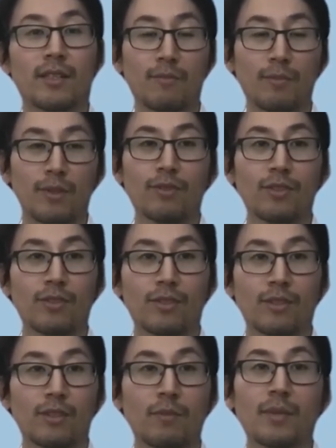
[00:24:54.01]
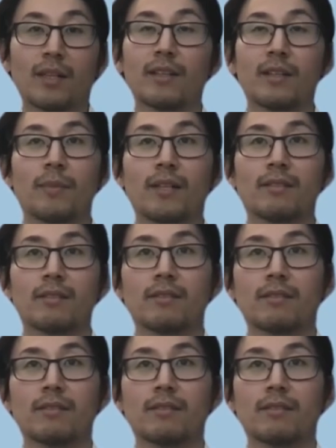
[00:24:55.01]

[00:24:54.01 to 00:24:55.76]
have been reduced on a monthly basis.